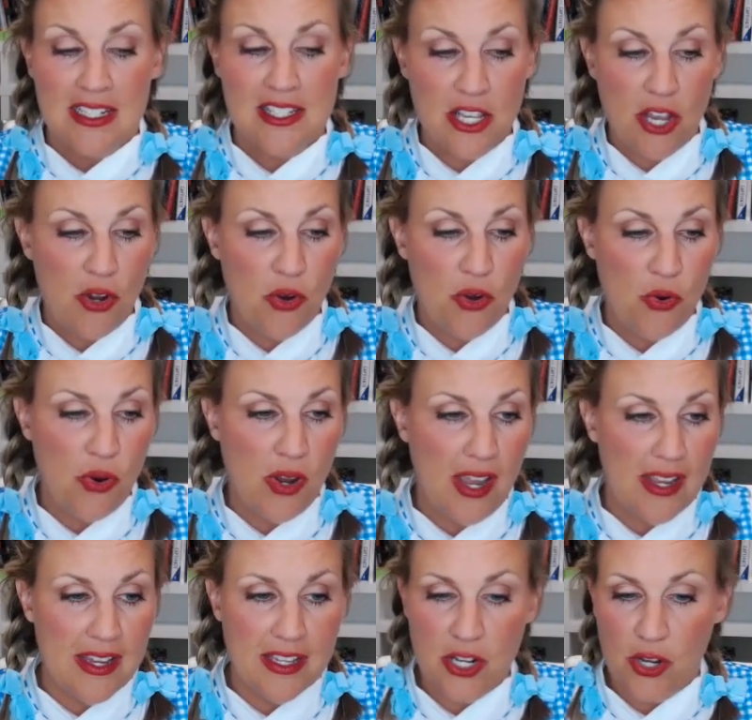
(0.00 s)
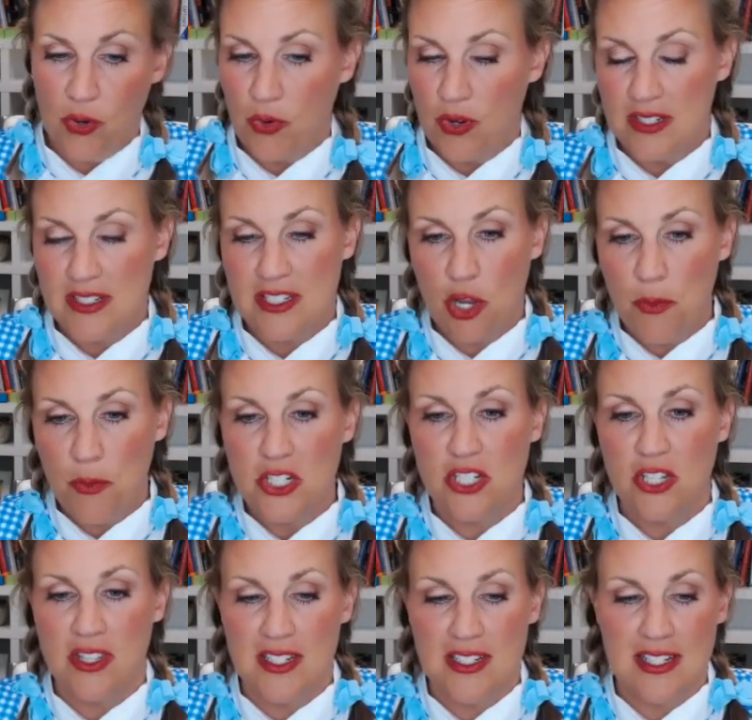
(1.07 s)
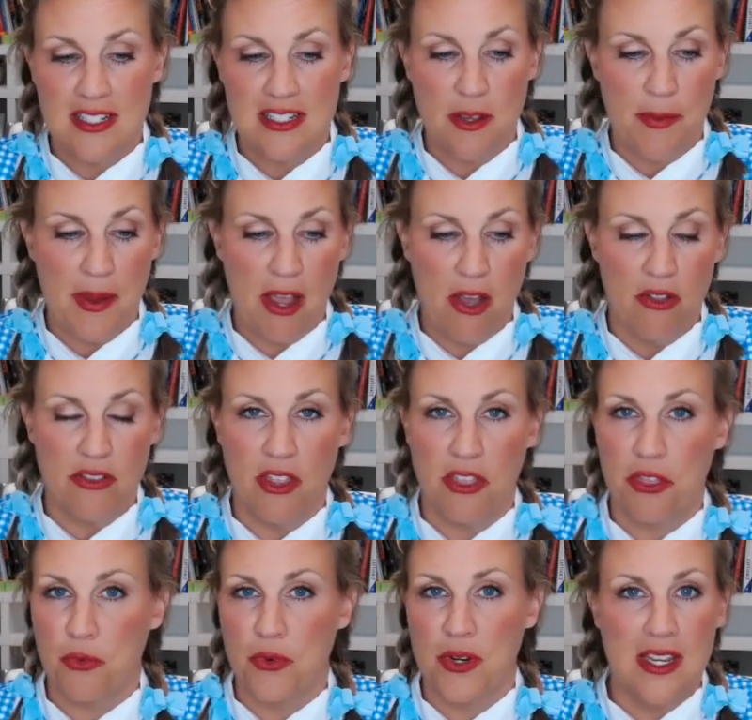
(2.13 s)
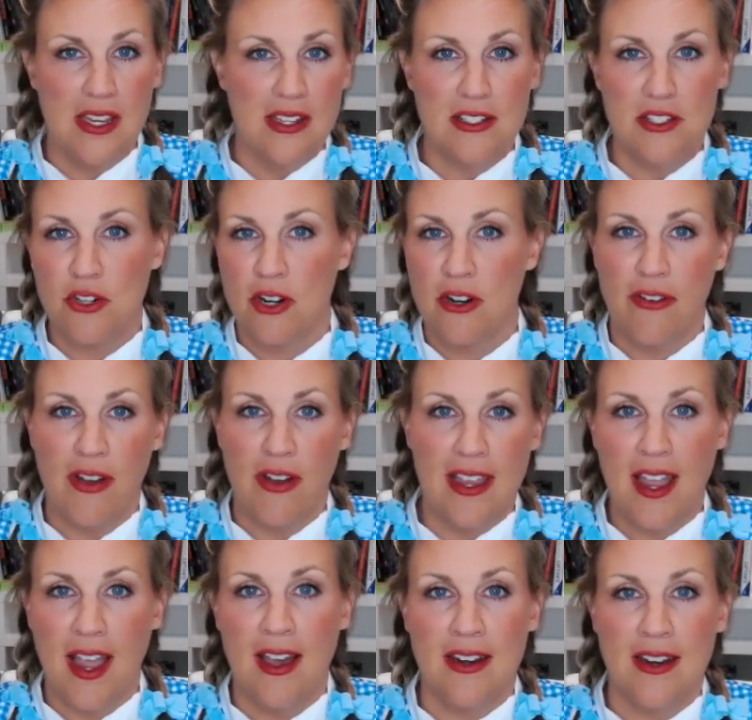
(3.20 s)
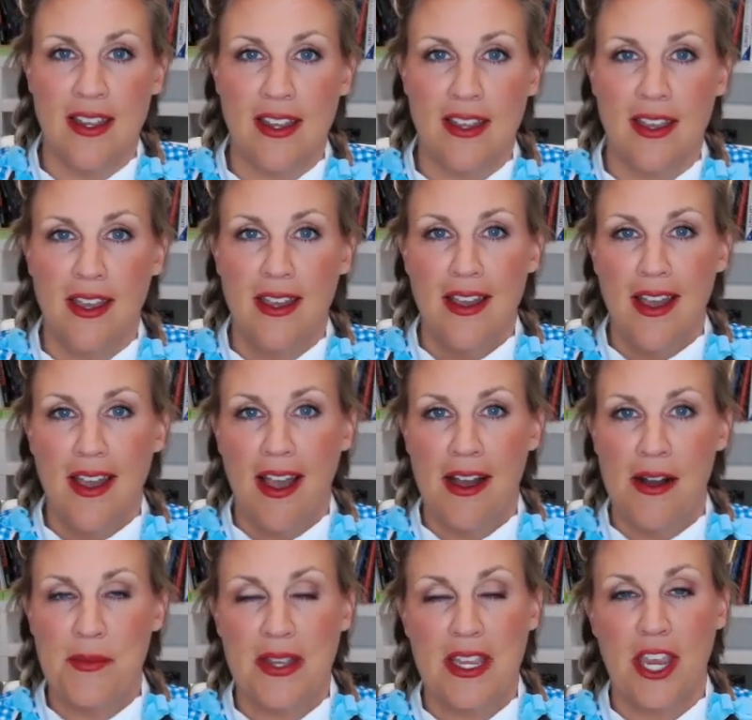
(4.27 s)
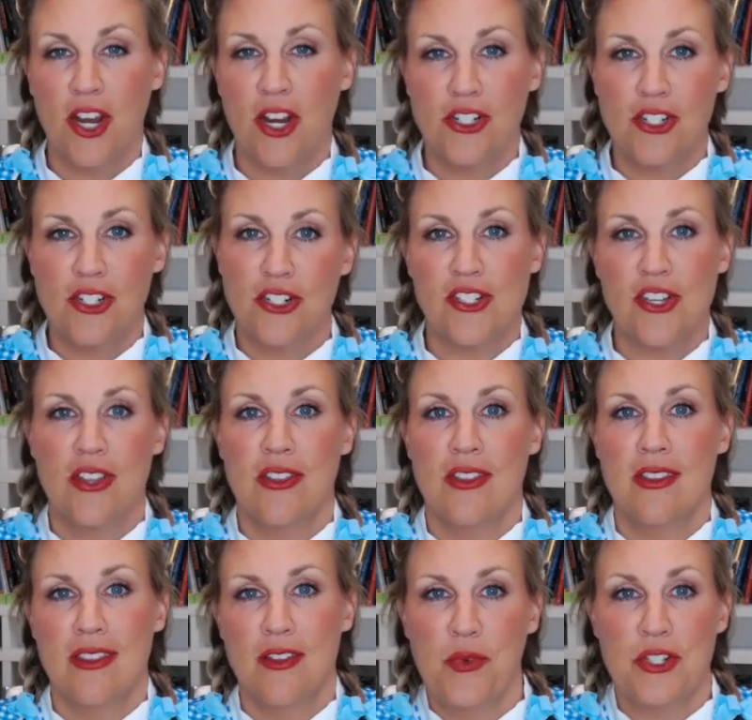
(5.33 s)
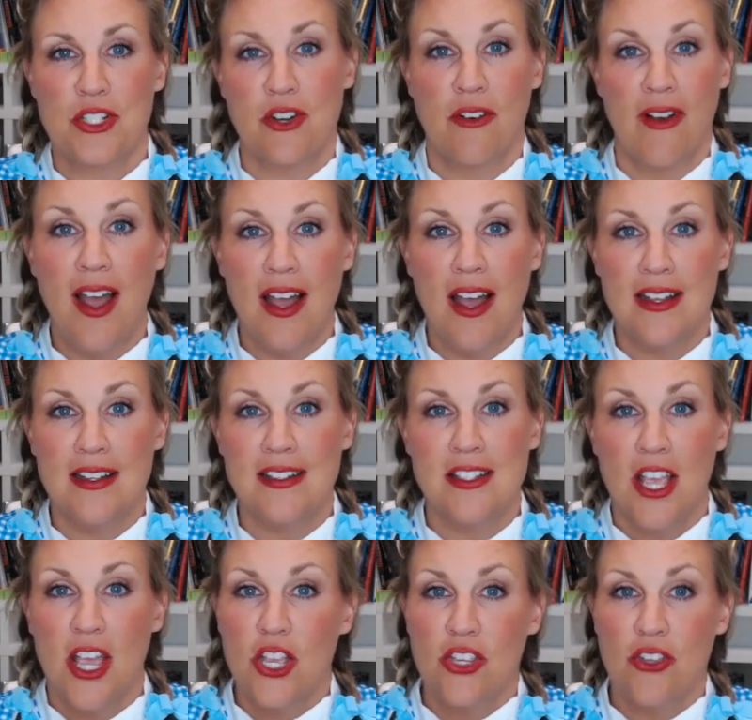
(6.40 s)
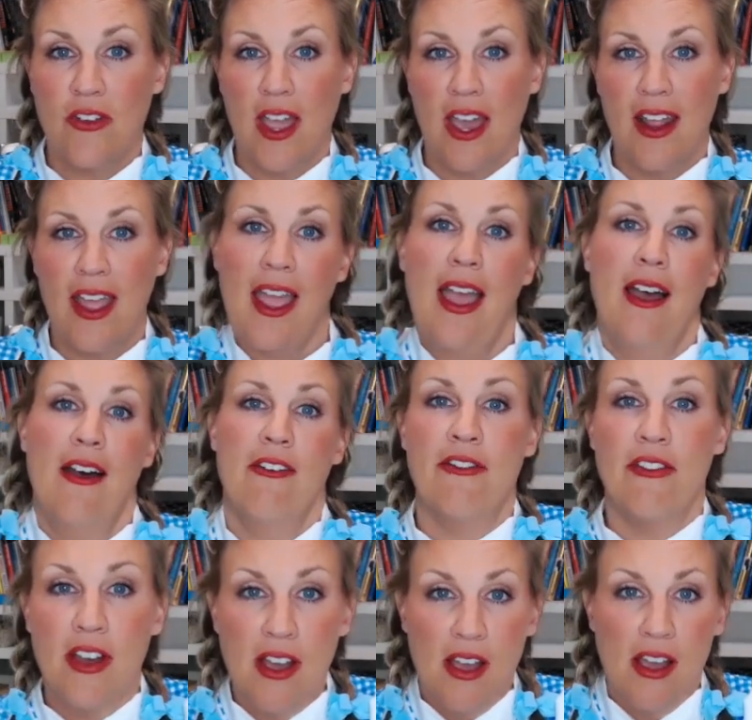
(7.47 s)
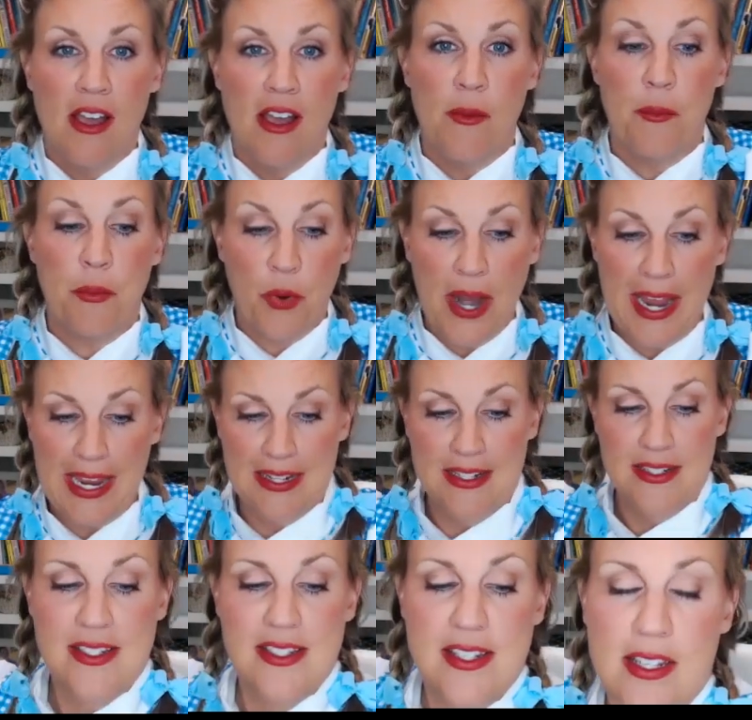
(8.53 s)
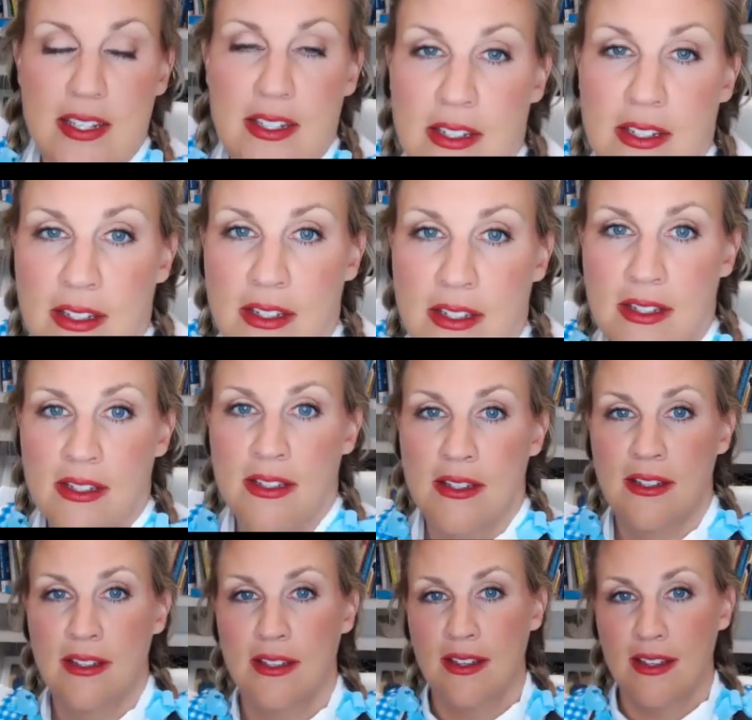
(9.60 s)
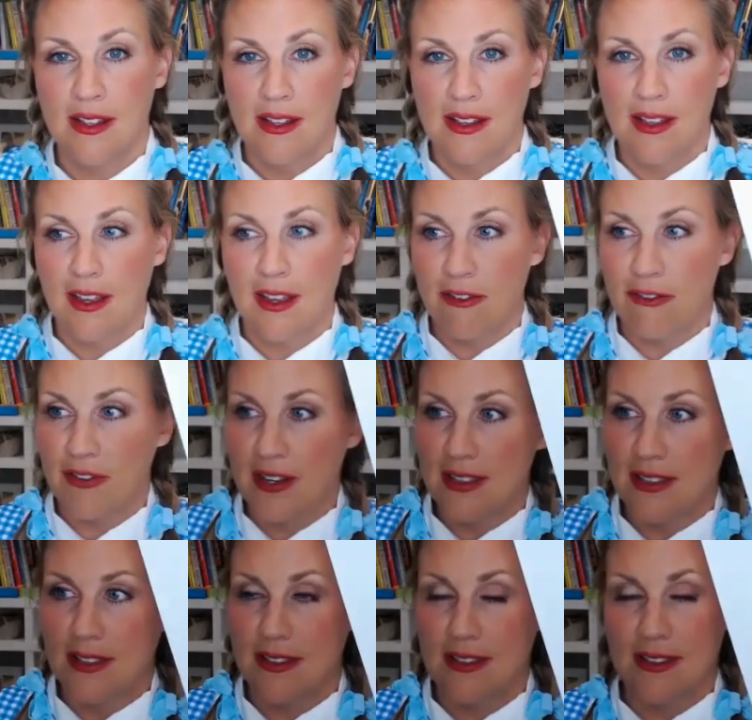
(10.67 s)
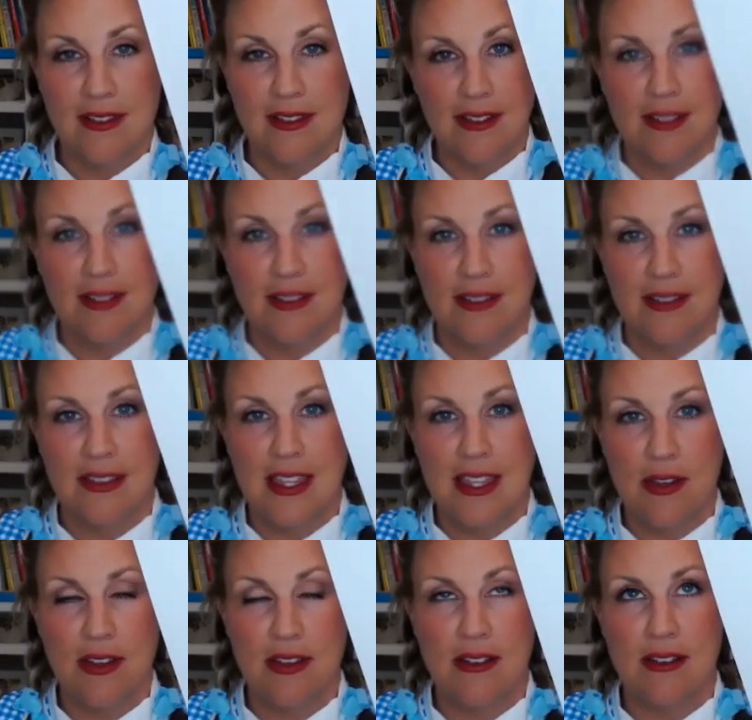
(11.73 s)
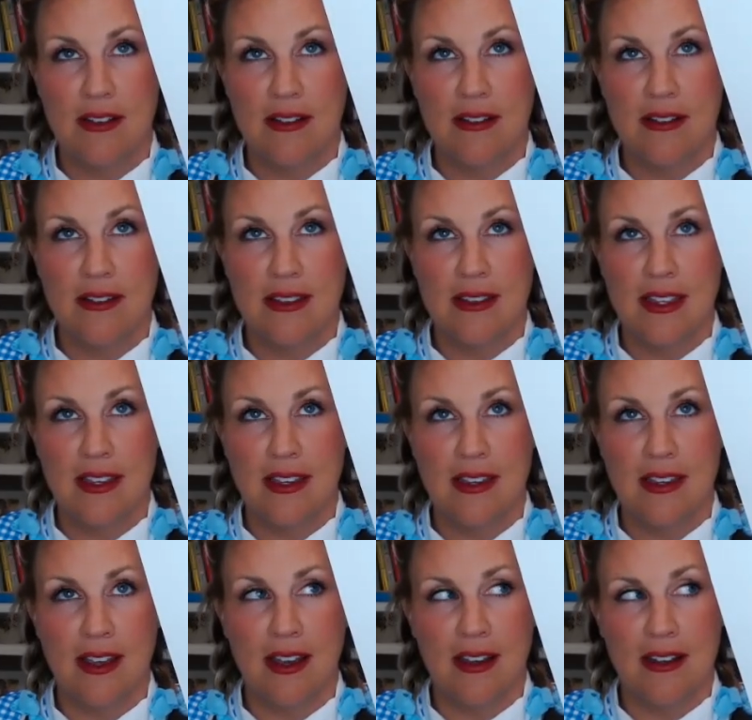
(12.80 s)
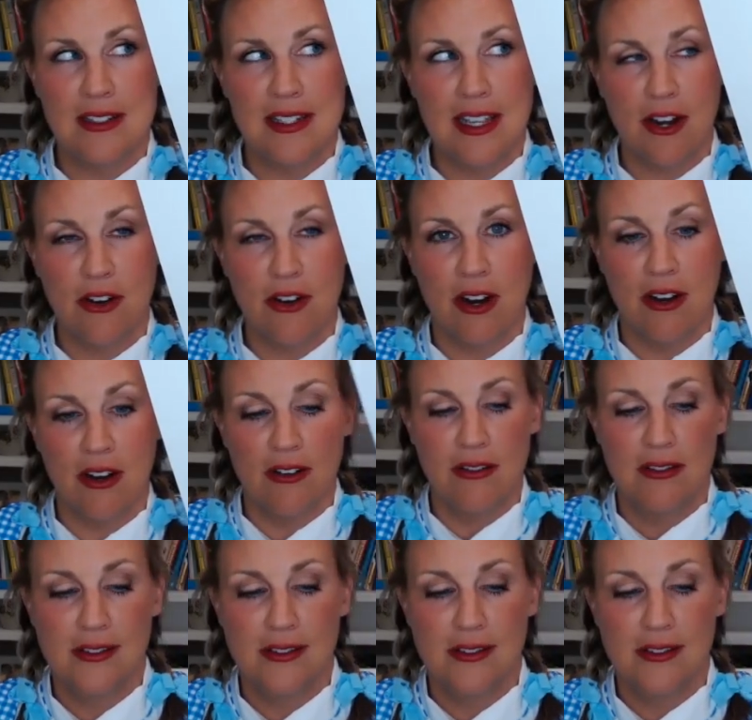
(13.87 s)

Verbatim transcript: So, you know, so much of this is about the three sort of iconic um, characters in The Wizard of Oz. You've got to have brains, like our friend the the uh, scarecrow.